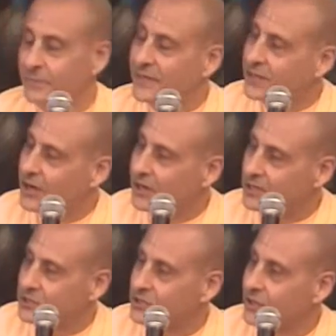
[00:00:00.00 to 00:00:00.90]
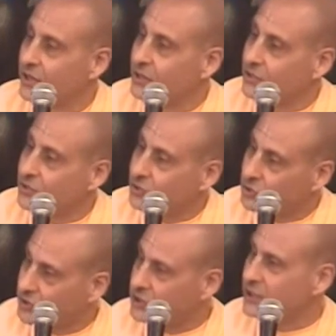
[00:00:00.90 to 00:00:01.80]
because
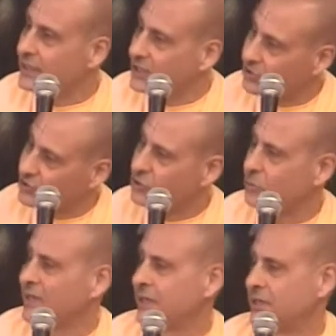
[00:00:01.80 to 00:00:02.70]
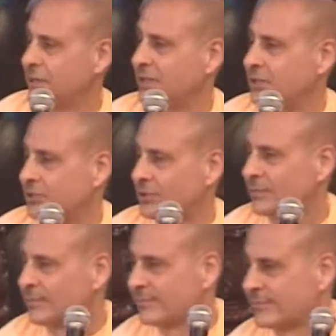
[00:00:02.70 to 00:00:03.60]
Krishna killed so many
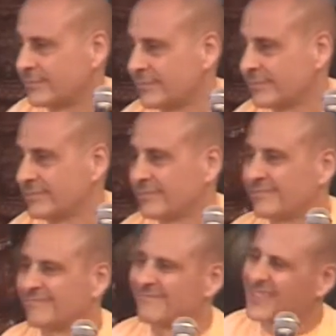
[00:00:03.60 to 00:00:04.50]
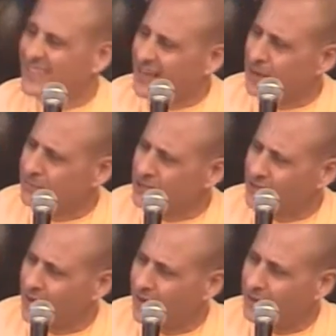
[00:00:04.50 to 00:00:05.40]
demons.
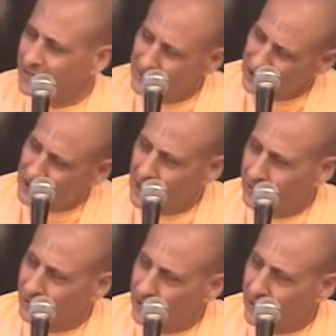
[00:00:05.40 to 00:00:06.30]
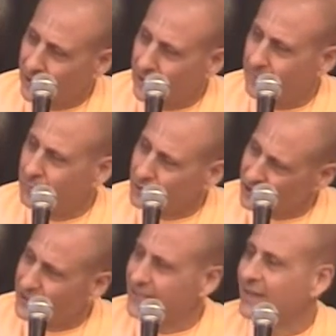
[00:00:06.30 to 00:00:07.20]
Kamsa, Chanura,
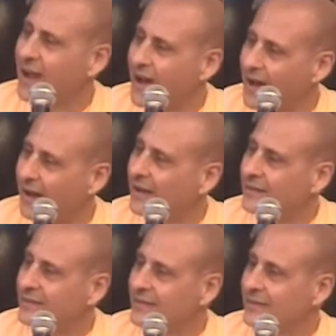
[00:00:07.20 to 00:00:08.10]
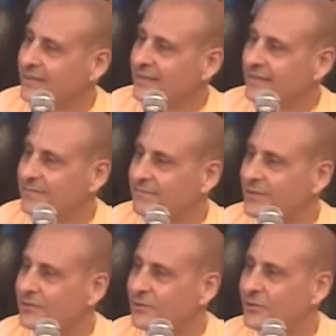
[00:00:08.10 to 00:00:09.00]
Mustika.
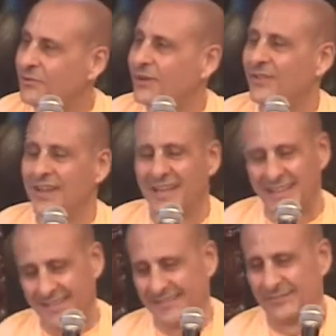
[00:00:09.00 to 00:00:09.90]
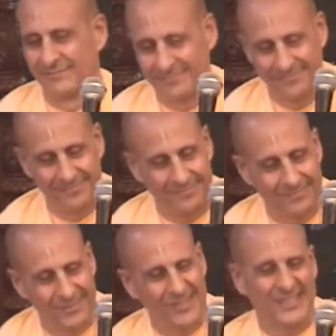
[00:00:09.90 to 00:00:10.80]
But who are they?
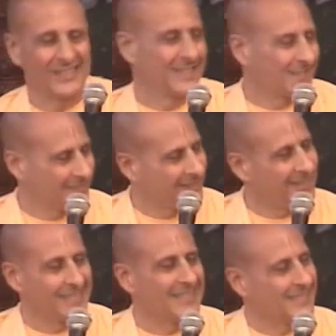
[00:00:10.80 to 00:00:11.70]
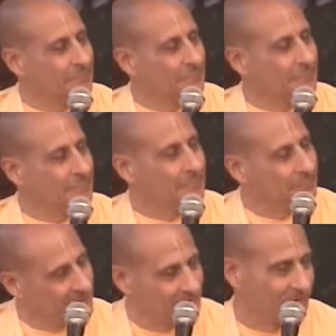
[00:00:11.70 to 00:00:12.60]
They're just
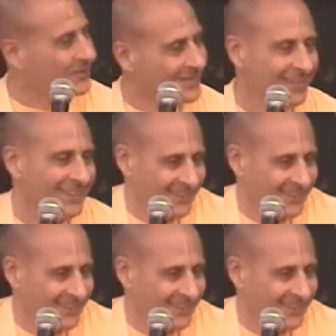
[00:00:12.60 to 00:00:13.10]
demons.